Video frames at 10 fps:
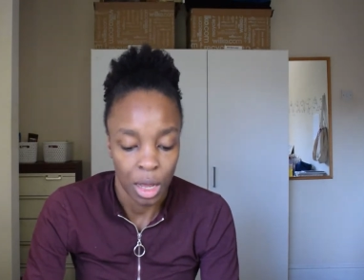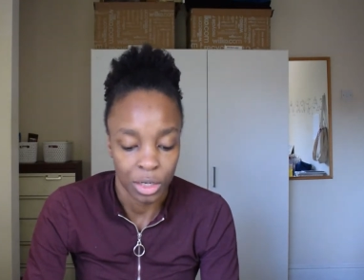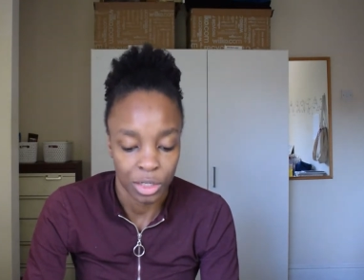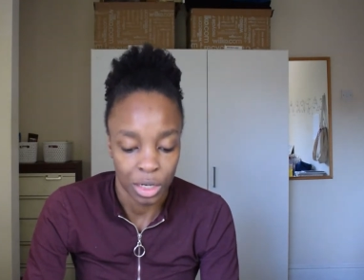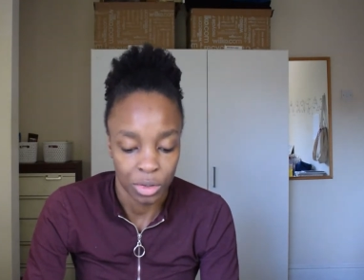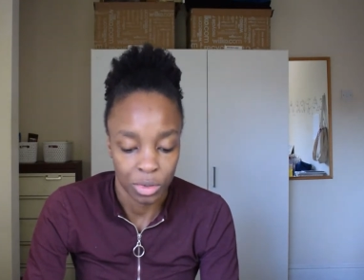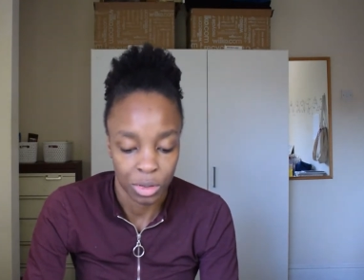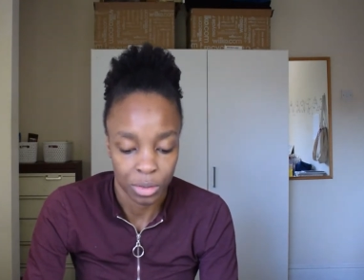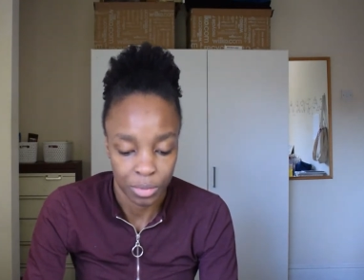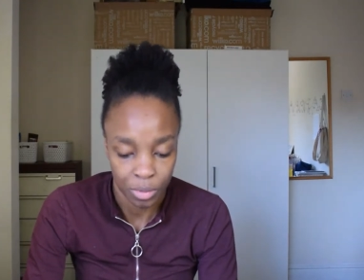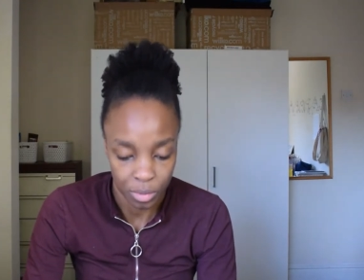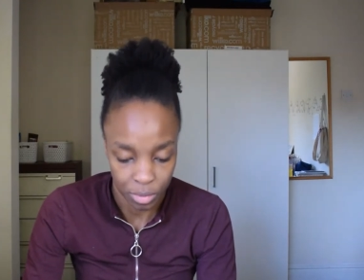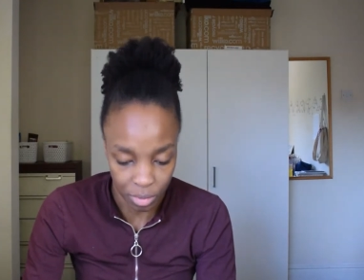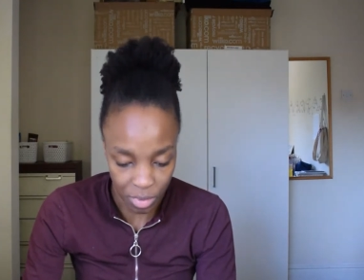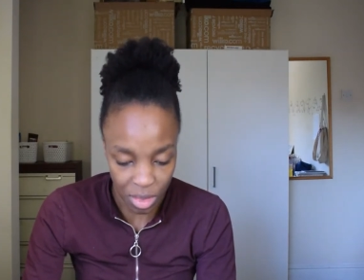I shadowed
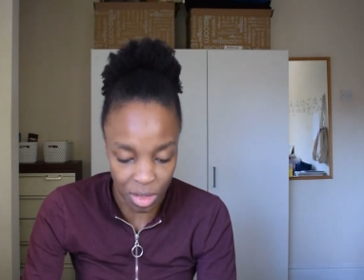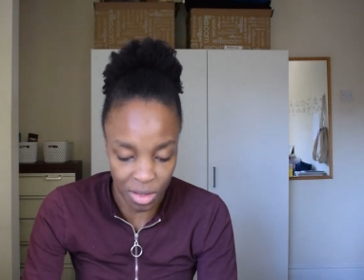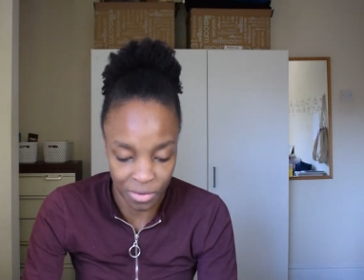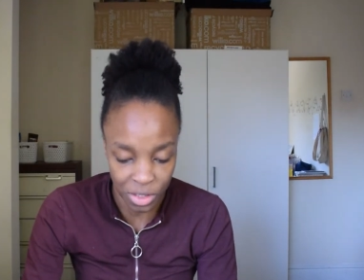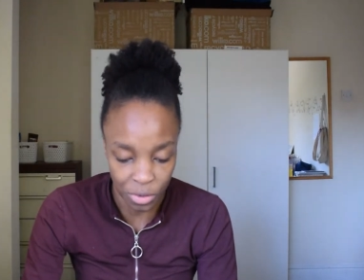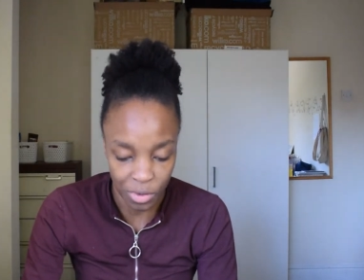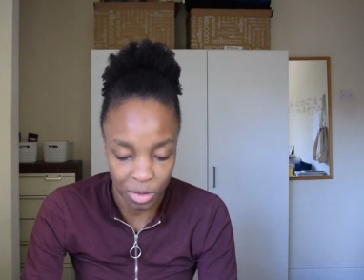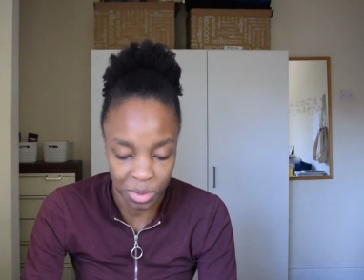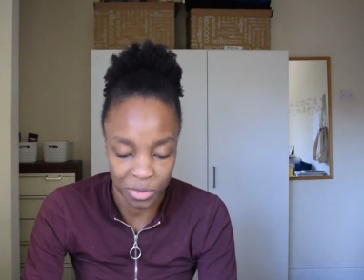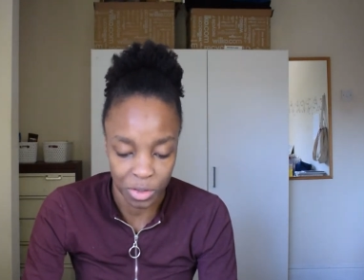a physiotherapist